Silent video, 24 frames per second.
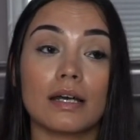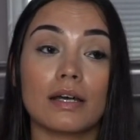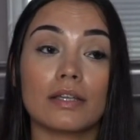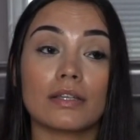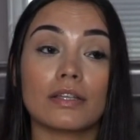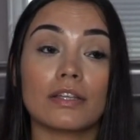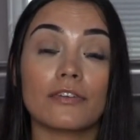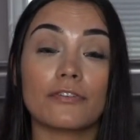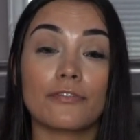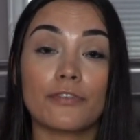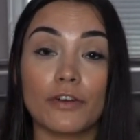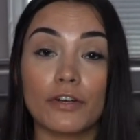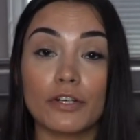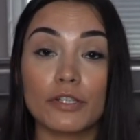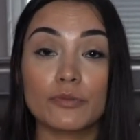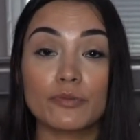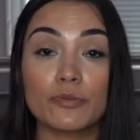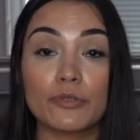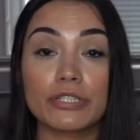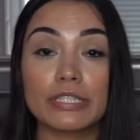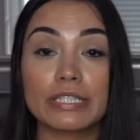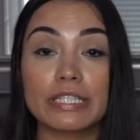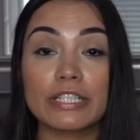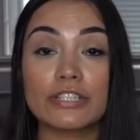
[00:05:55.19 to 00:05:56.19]
the first
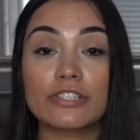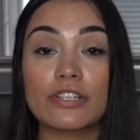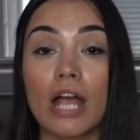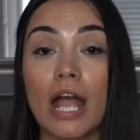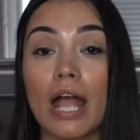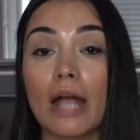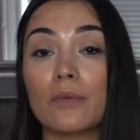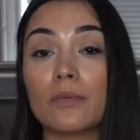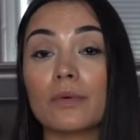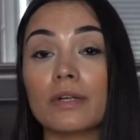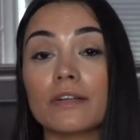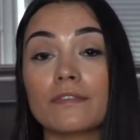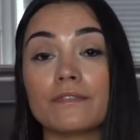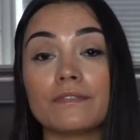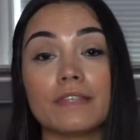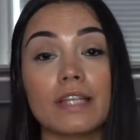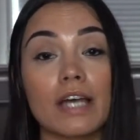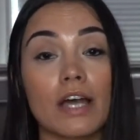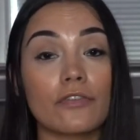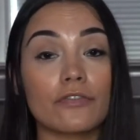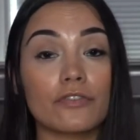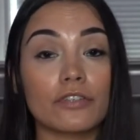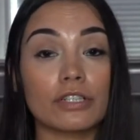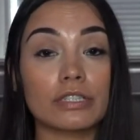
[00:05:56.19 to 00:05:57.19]
procedure, I would have
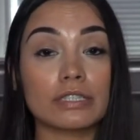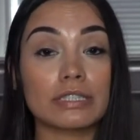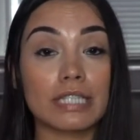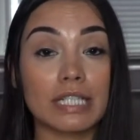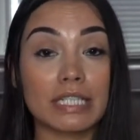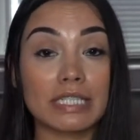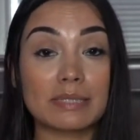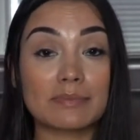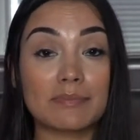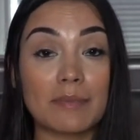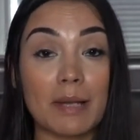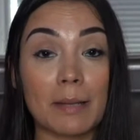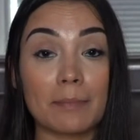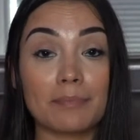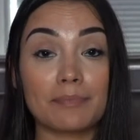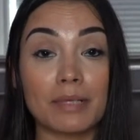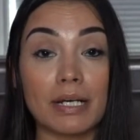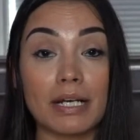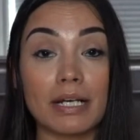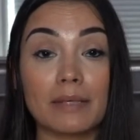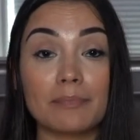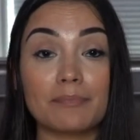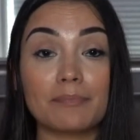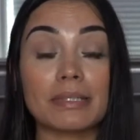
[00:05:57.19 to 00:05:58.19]
never touched my
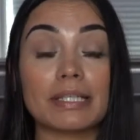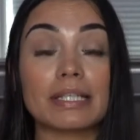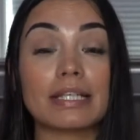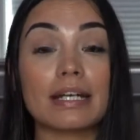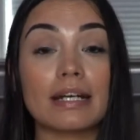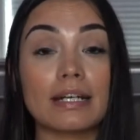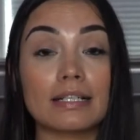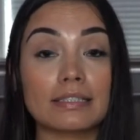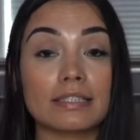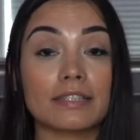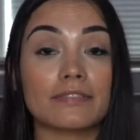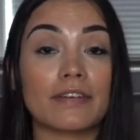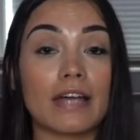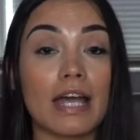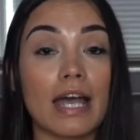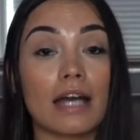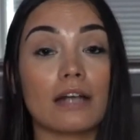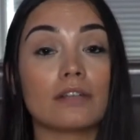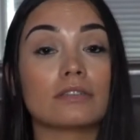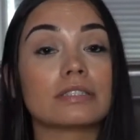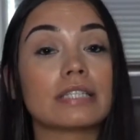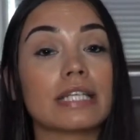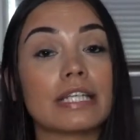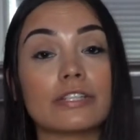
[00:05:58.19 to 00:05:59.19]
butt because of
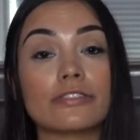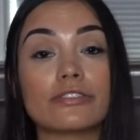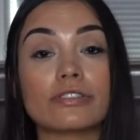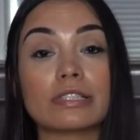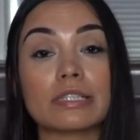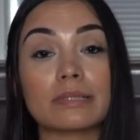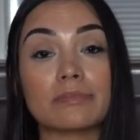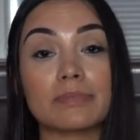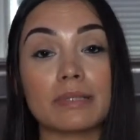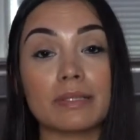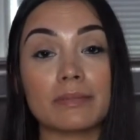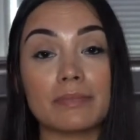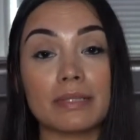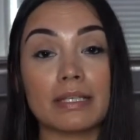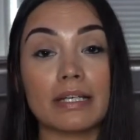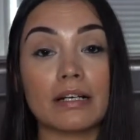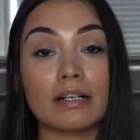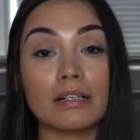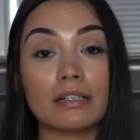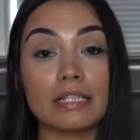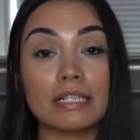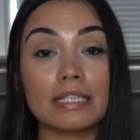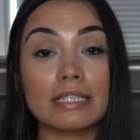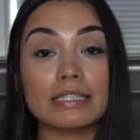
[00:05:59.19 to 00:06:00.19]
how dangerous a
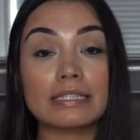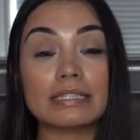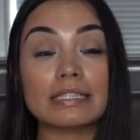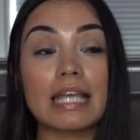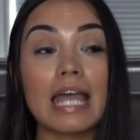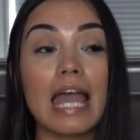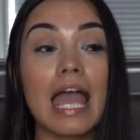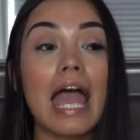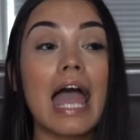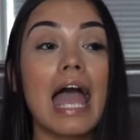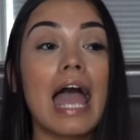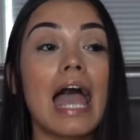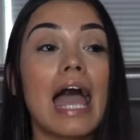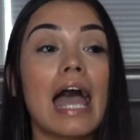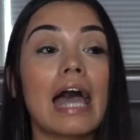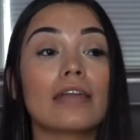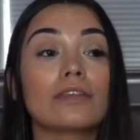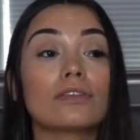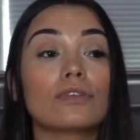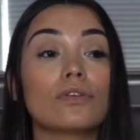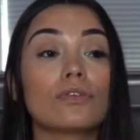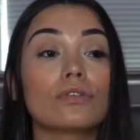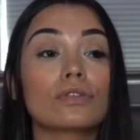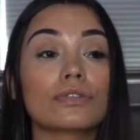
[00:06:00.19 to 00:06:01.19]
BBL is.
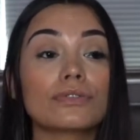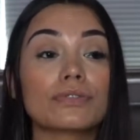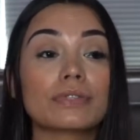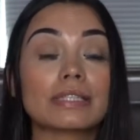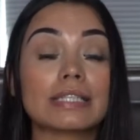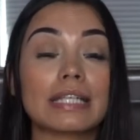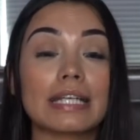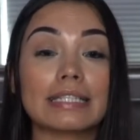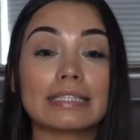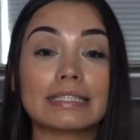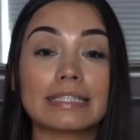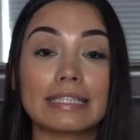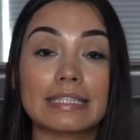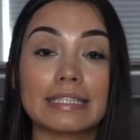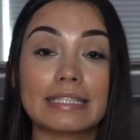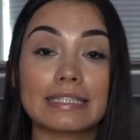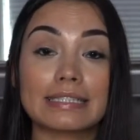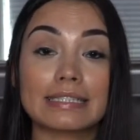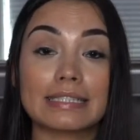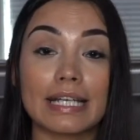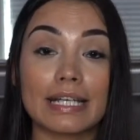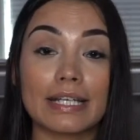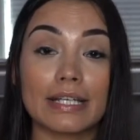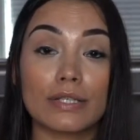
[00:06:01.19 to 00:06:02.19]
And the only reason I did the
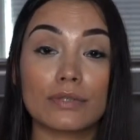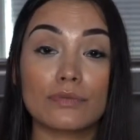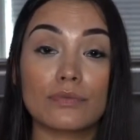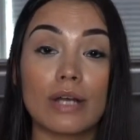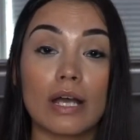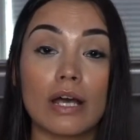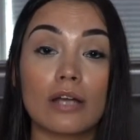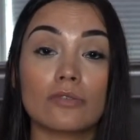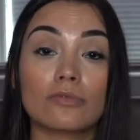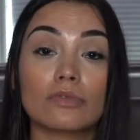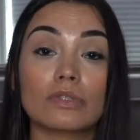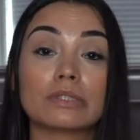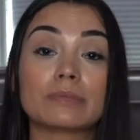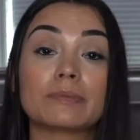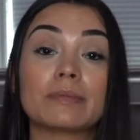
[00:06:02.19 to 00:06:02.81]
second round was